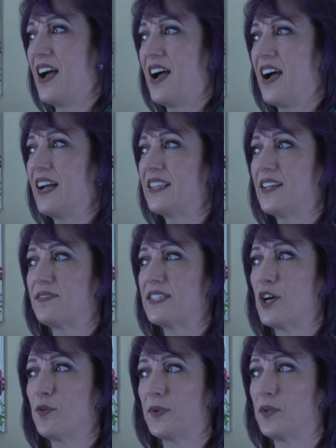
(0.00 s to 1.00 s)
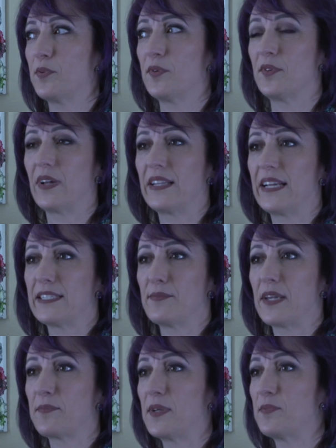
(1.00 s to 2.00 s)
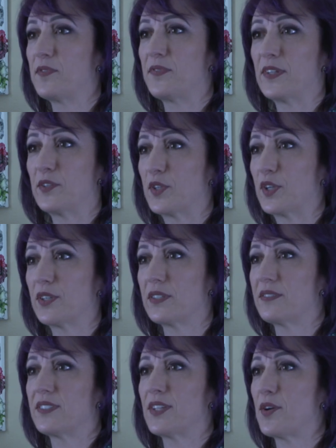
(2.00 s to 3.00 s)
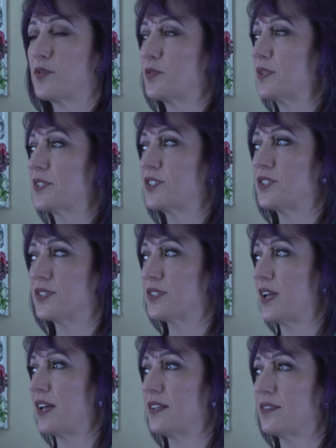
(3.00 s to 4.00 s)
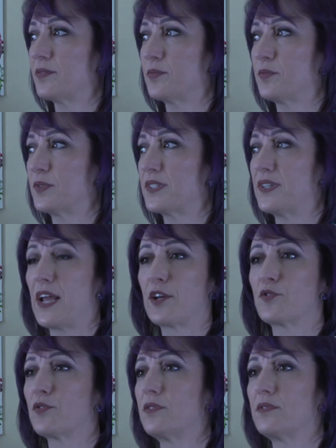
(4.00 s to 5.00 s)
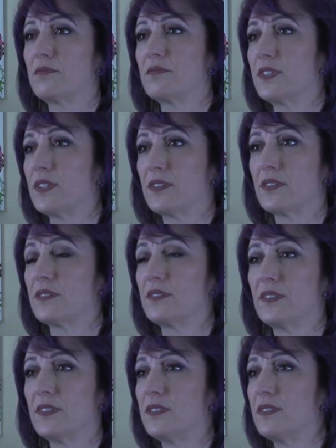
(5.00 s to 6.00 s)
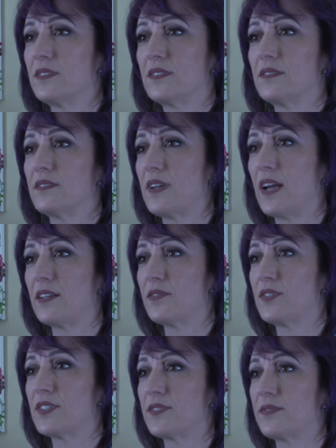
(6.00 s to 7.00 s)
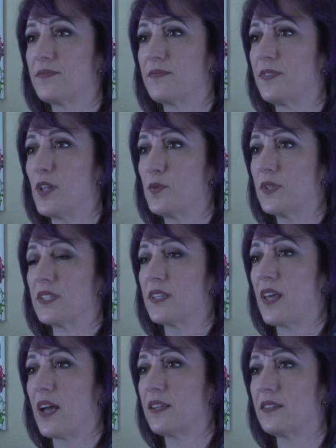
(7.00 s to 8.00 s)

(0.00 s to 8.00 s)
I love to help people. I like to make people feel good. So it's just kind of was natural to kind of just flow into that.